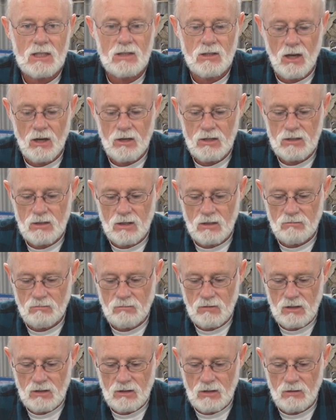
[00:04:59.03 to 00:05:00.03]
He's noticed that
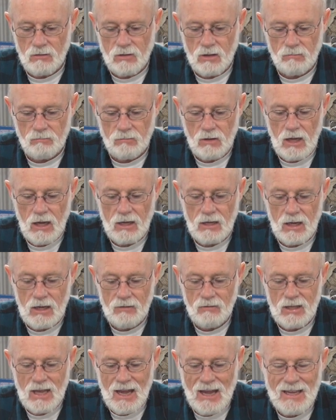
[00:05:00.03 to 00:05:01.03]

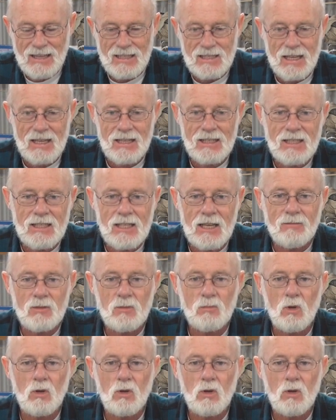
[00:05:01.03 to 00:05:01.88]
even the AXN seems